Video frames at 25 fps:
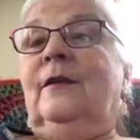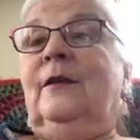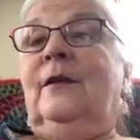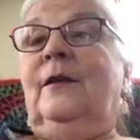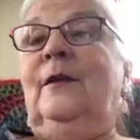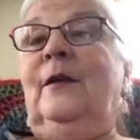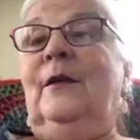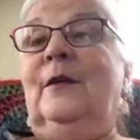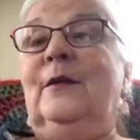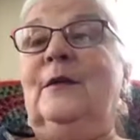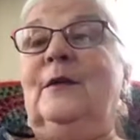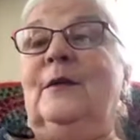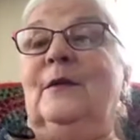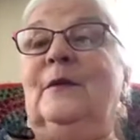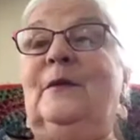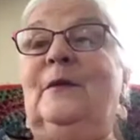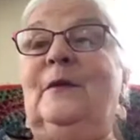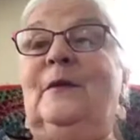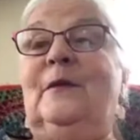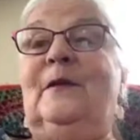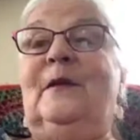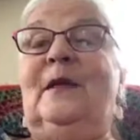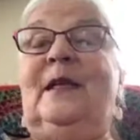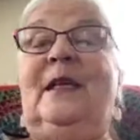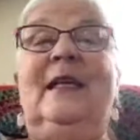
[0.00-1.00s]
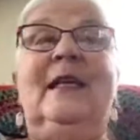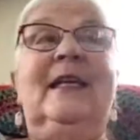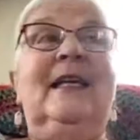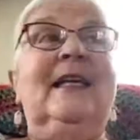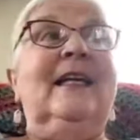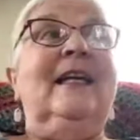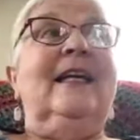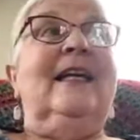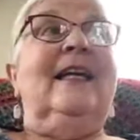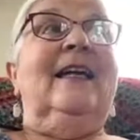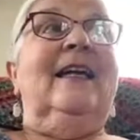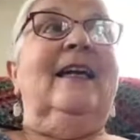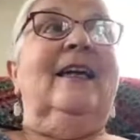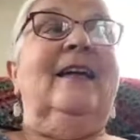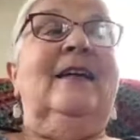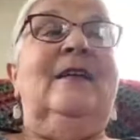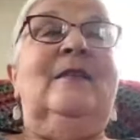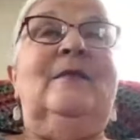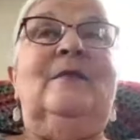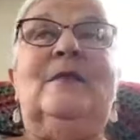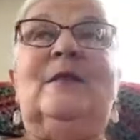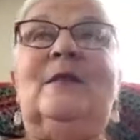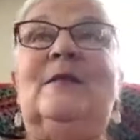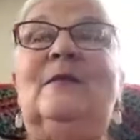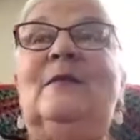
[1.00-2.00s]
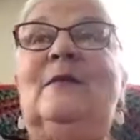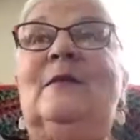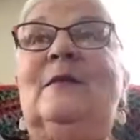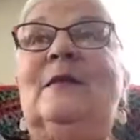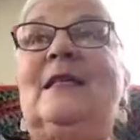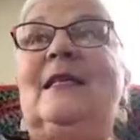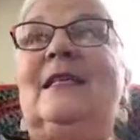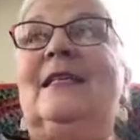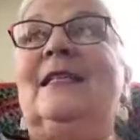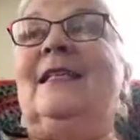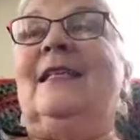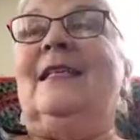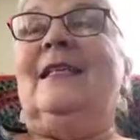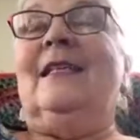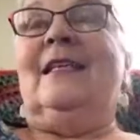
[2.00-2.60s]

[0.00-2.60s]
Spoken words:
Not to worry. So what was I saying?